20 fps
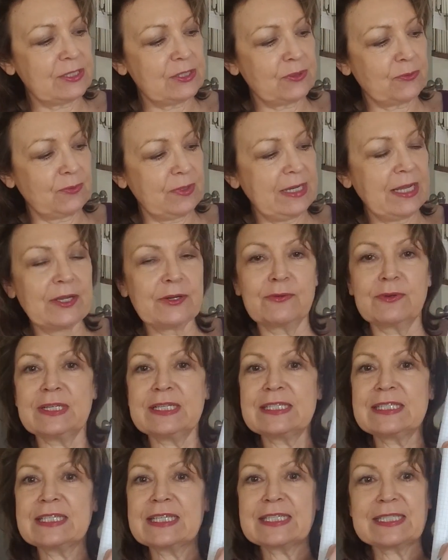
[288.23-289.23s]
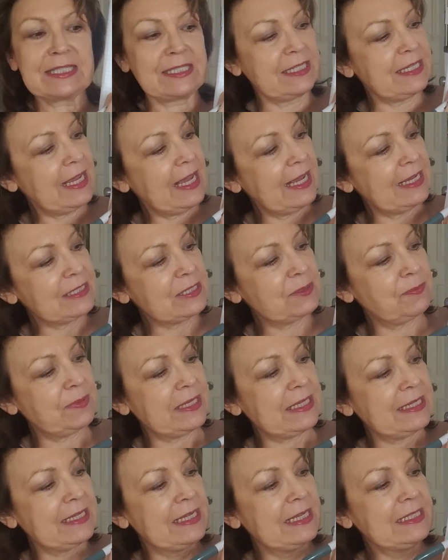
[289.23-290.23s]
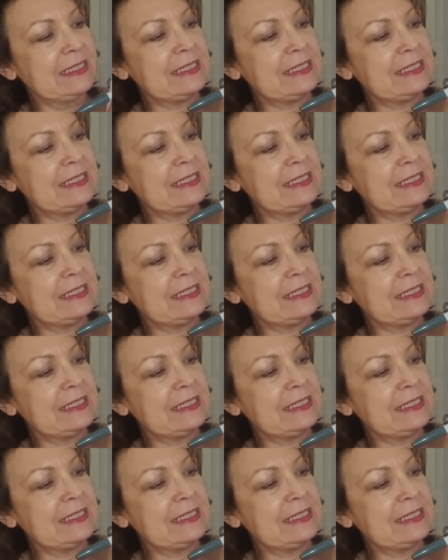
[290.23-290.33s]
360 has been